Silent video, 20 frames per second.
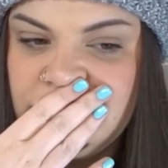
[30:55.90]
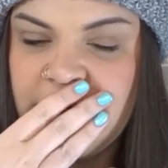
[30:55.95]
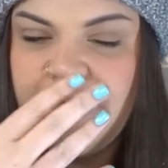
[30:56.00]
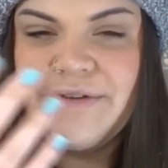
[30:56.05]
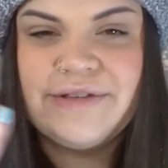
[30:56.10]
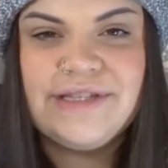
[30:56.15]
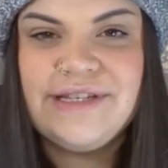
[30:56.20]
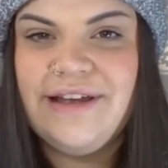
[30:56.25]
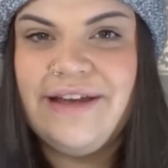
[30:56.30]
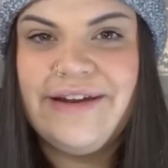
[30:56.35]

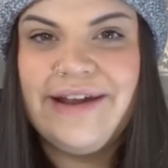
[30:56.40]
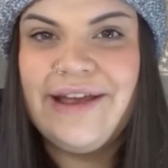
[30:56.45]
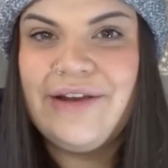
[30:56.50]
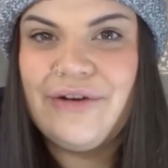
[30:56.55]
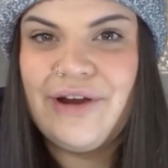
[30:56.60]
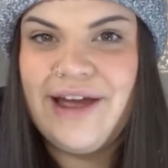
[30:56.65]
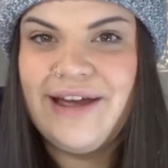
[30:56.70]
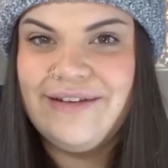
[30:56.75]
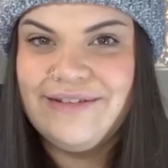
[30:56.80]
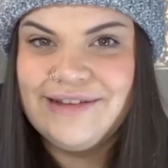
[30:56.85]
No, it's not. I
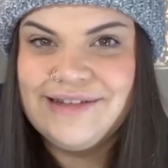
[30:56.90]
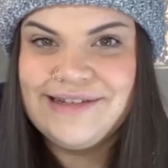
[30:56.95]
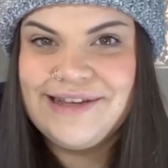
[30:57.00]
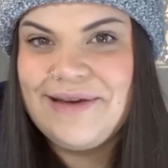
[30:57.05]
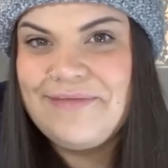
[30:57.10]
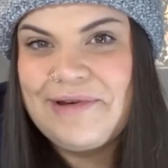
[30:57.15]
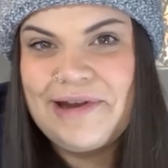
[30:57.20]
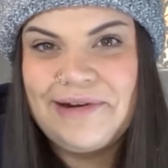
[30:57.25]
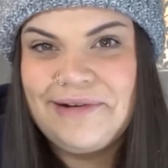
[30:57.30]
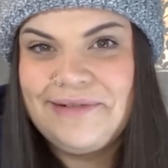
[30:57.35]
cry all the
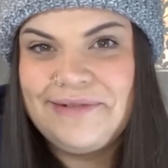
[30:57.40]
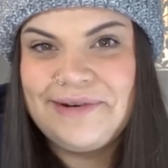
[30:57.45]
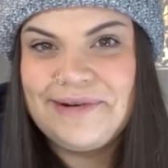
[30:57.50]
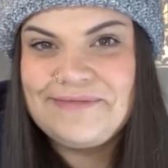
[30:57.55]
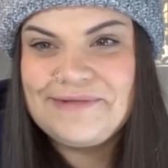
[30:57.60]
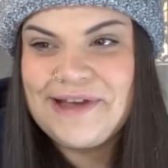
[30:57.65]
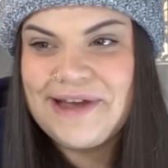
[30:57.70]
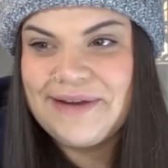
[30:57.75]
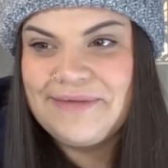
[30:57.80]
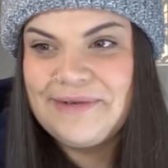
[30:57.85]
time. I don't know what
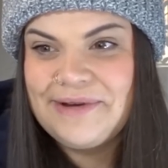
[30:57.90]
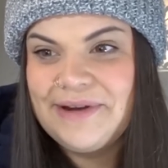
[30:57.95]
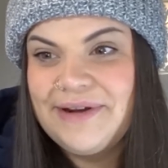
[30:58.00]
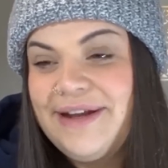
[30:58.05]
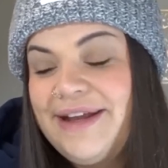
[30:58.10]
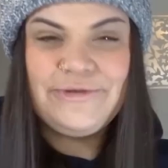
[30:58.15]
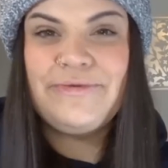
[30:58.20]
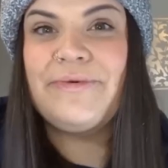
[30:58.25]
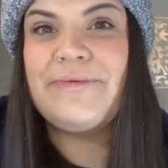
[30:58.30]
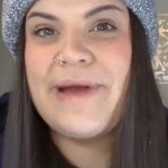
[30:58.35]
I'm talking about.
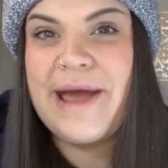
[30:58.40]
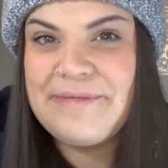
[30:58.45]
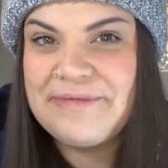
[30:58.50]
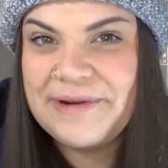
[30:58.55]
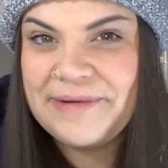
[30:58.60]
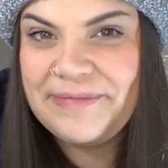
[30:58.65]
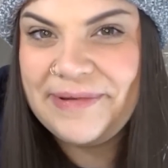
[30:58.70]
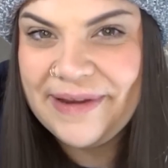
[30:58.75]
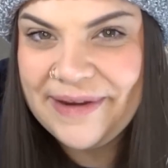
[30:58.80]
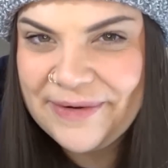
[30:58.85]
Should we wrap
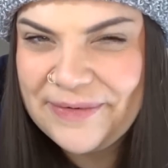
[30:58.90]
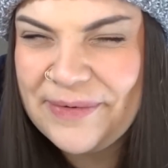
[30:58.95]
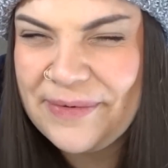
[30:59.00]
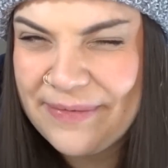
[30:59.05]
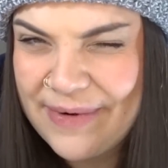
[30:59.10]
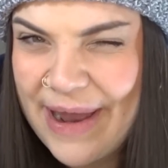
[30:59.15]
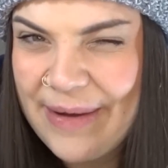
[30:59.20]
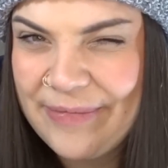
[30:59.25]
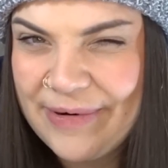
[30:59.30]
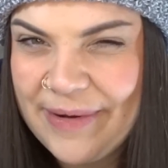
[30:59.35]
it up here?
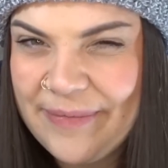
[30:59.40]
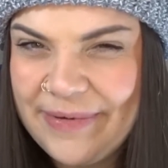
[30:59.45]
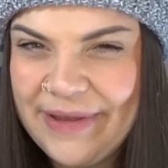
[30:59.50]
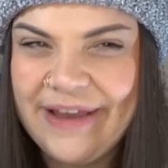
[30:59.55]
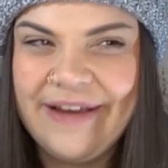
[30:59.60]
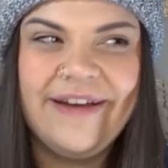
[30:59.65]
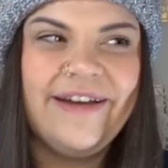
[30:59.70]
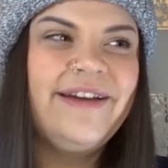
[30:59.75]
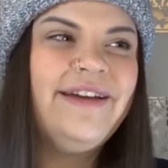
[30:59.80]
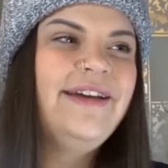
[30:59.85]
We'll wrap it up
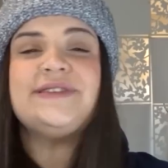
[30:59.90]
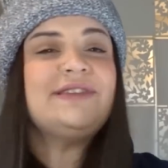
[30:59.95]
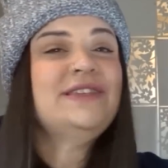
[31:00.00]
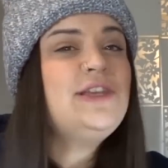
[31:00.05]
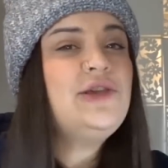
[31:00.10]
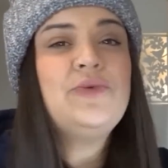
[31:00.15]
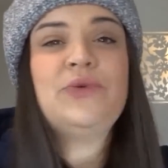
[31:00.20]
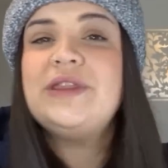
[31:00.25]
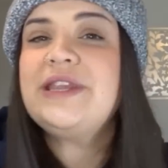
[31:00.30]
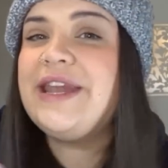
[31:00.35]
here.
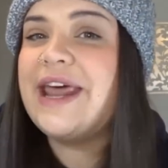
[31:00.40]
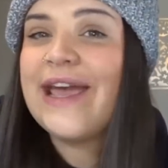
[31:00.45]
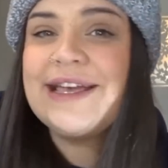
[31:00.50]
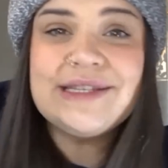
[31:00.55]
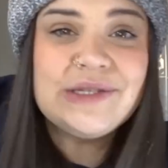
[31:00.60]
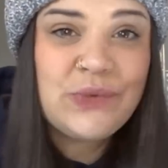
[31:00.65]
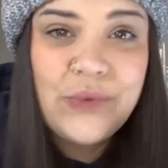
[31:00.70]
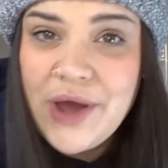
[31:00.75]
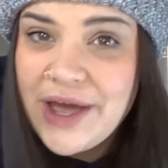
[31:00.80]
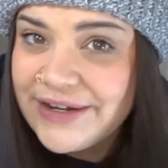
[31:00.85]
See you in the
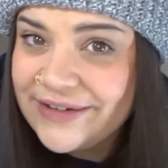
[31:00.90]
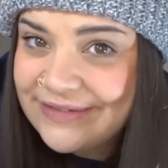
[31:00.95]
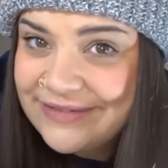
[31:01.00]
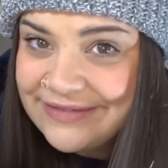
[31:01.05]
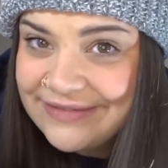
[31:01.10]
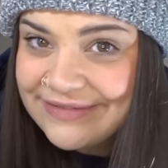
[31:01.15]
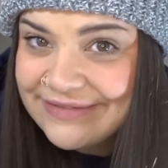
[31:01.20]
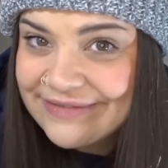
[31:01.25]
next one.